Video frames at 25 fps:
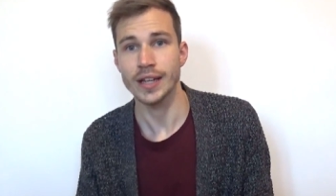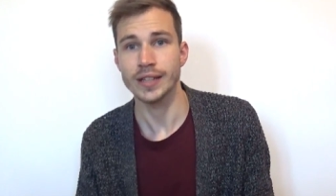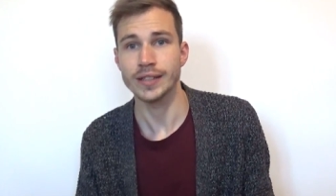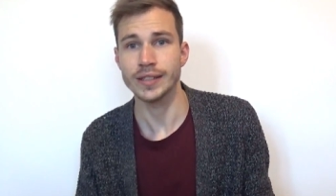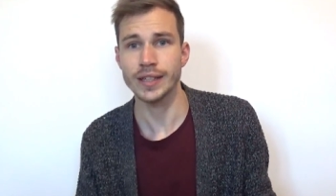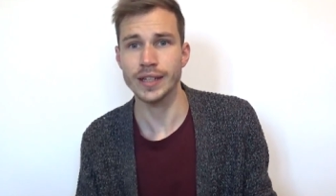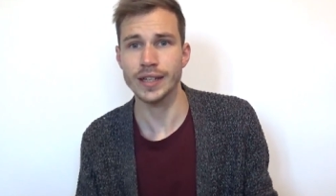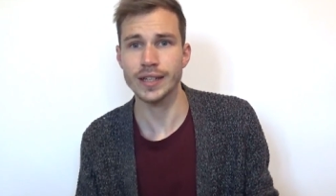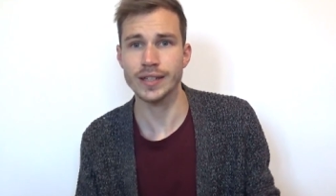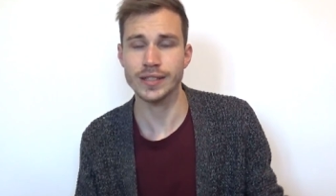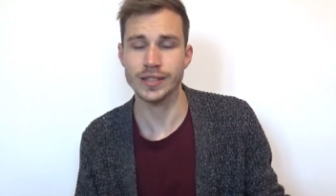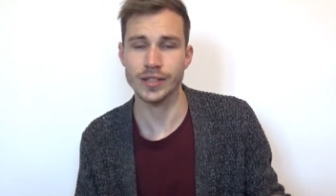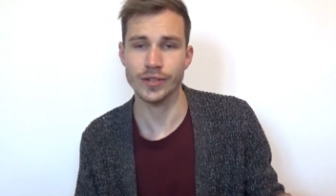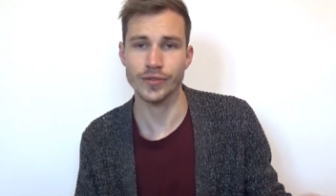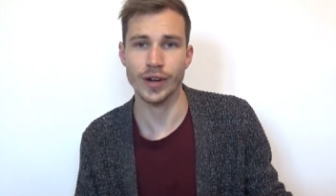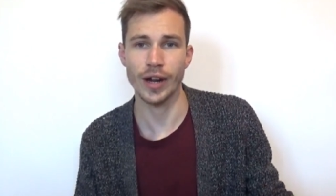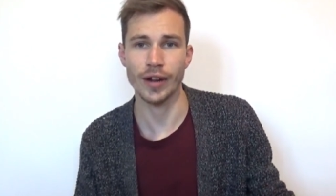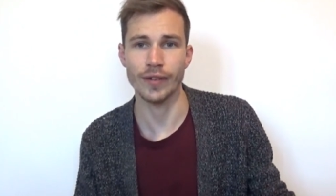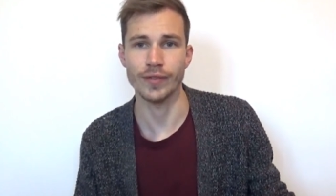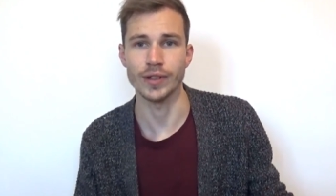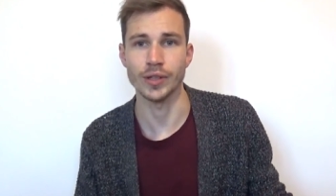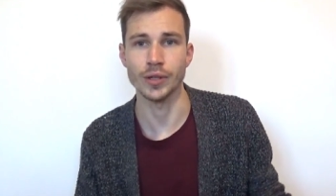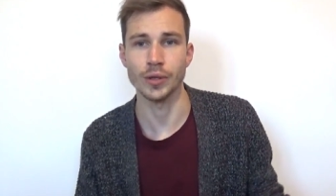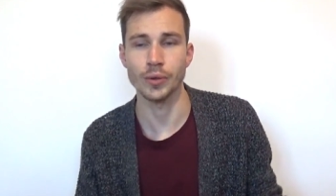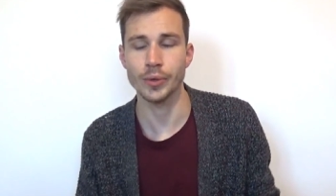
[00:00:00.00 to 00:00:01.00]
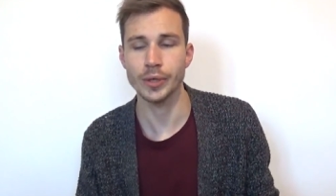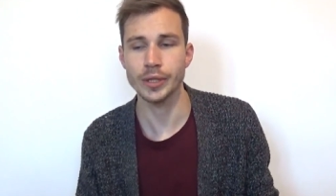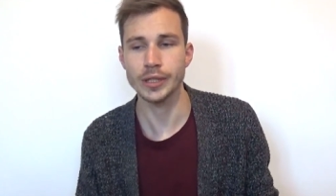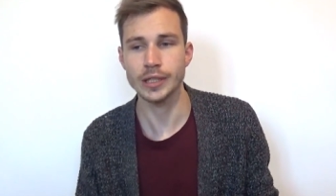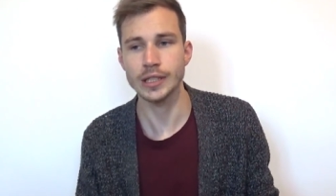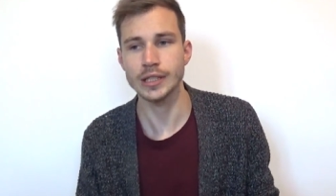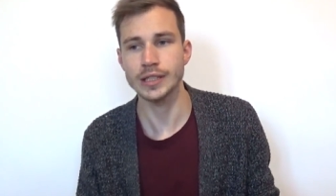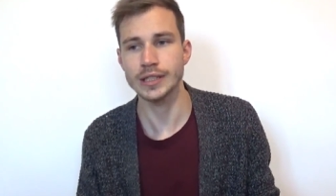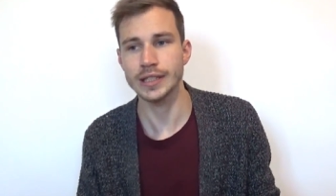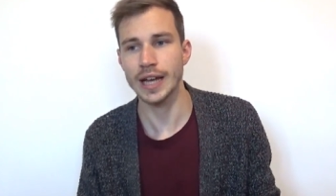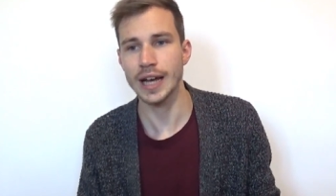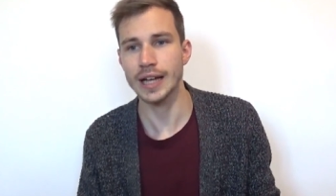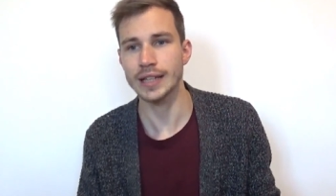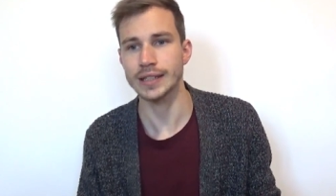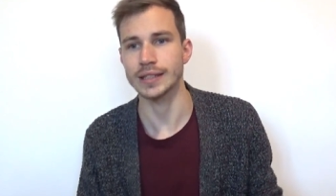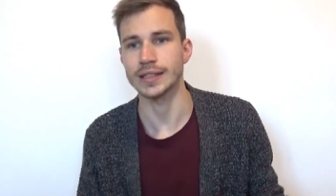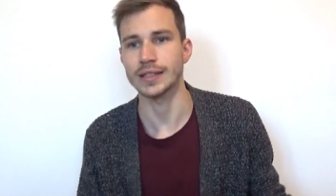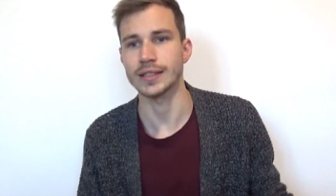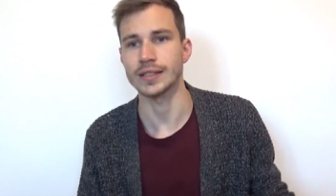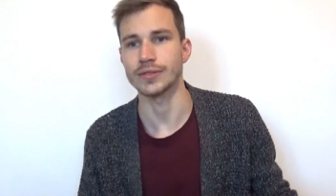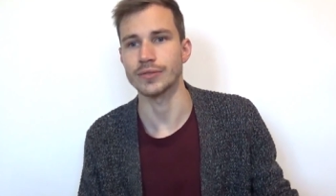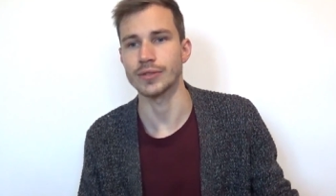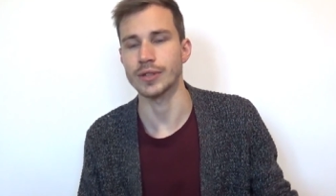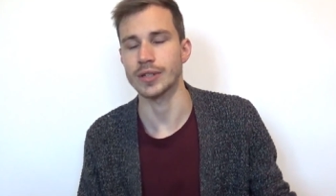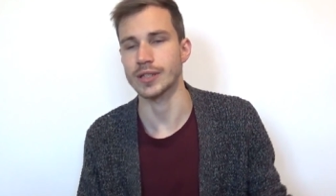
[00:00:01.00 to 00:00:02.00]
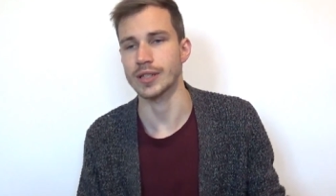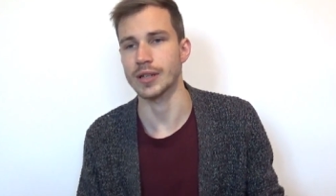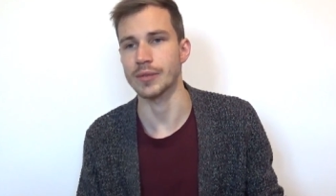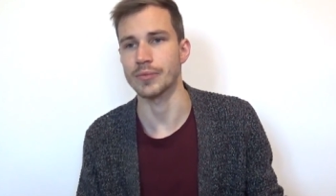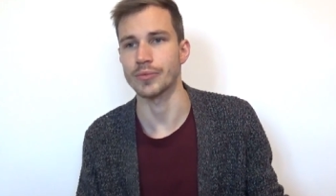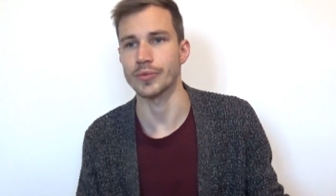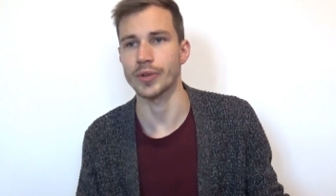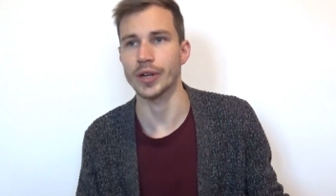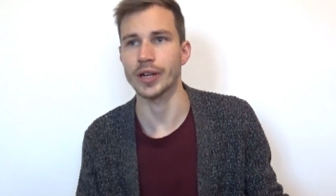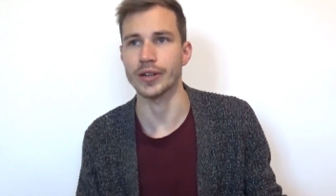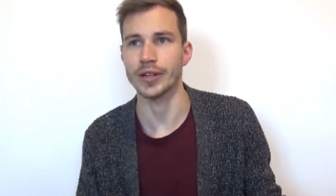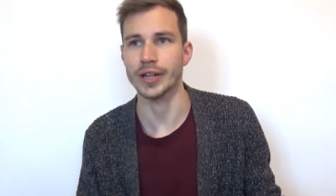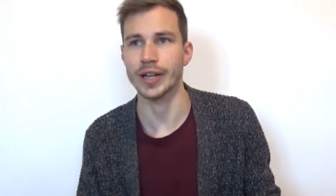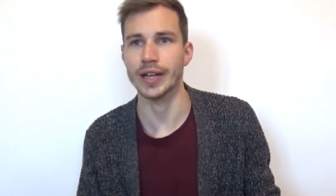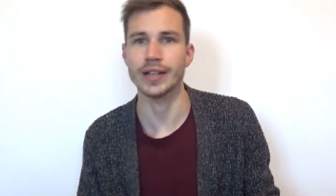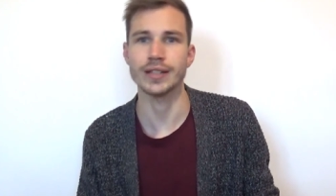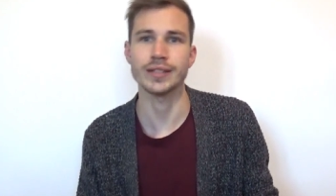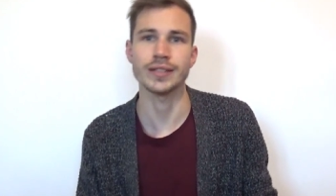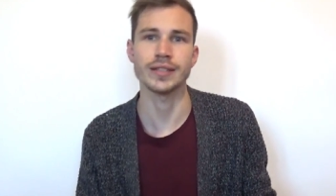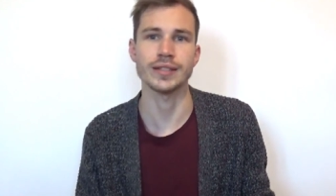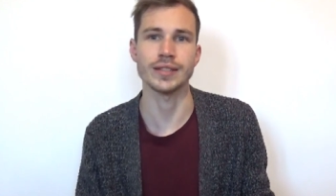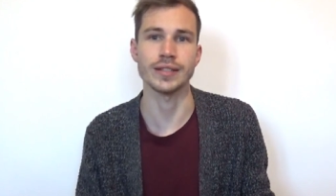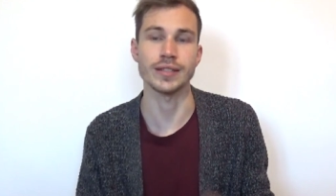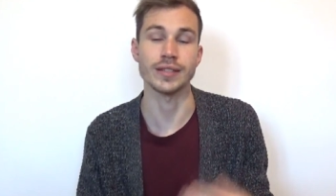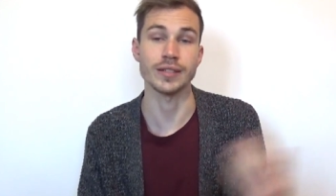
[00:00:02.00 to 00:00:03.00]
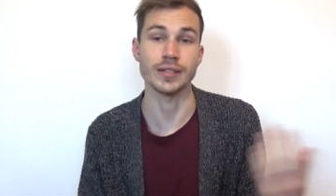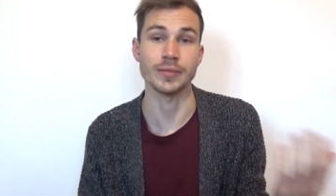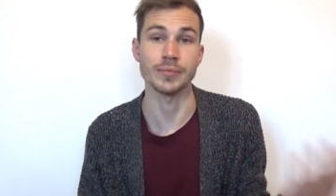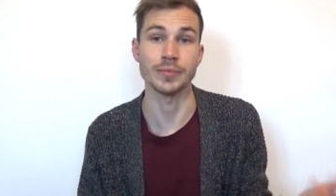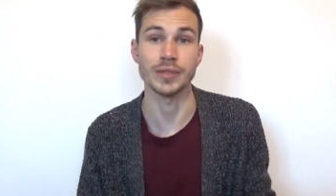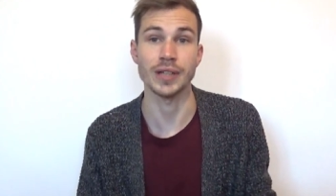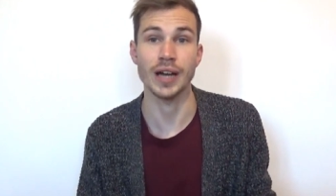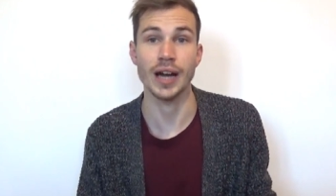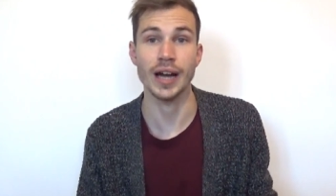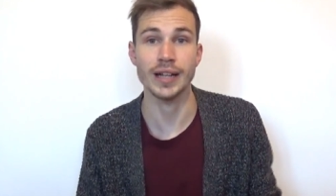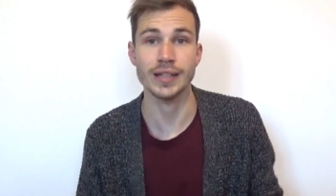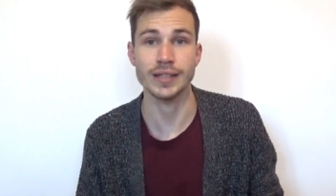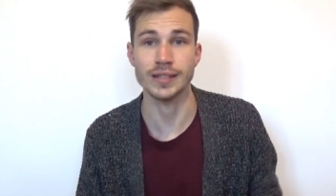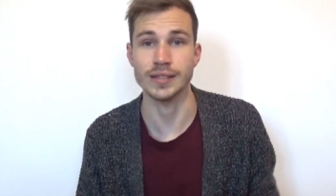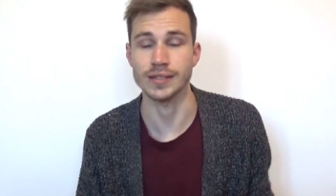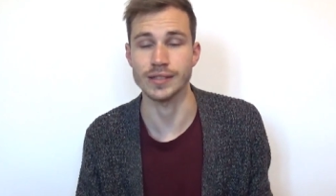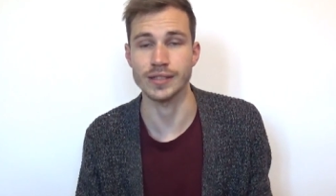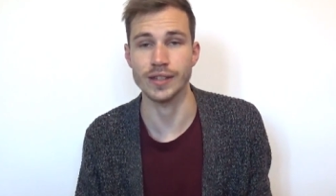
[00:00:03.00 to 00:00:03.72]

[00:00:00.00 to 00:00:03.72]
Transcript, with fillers: They can survive lower than that in some rare cases, in some nights